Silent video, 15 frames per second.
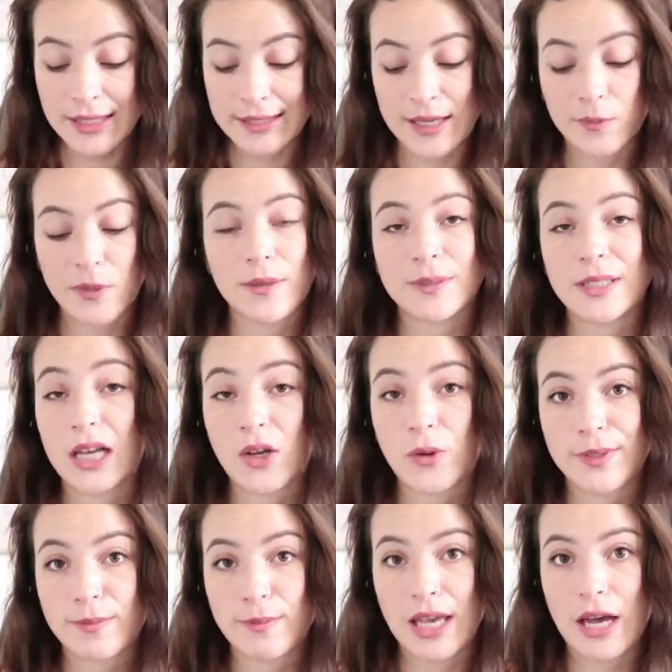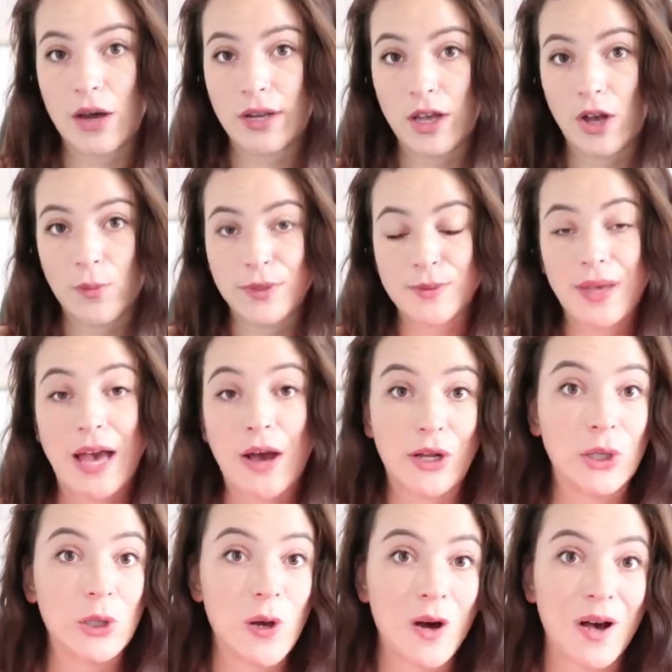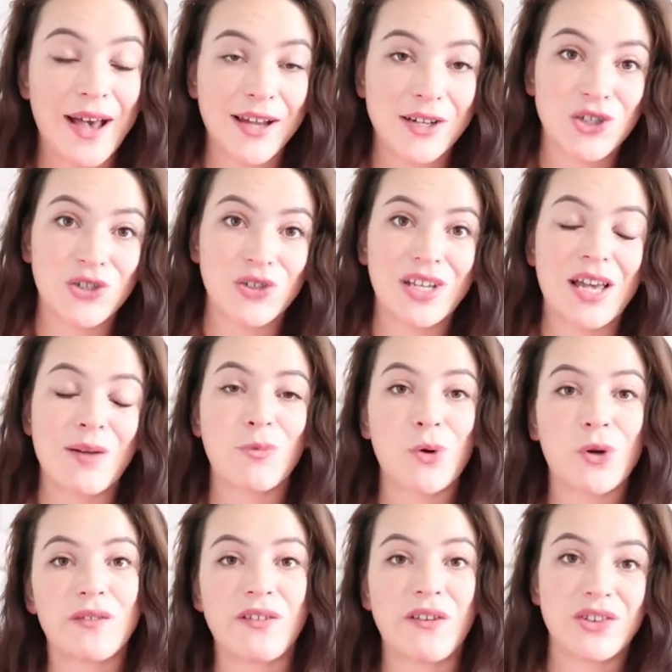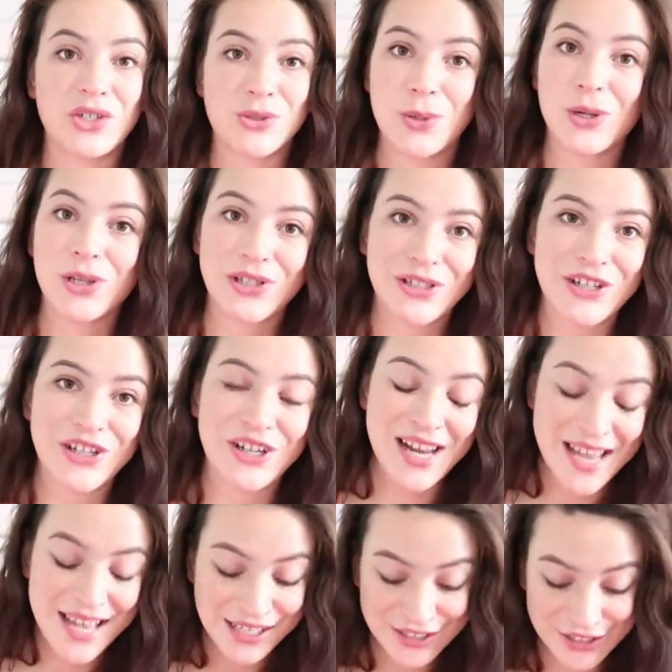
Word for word: sometimes it helps me out it helps me out a lot actually I'm more of a visual learner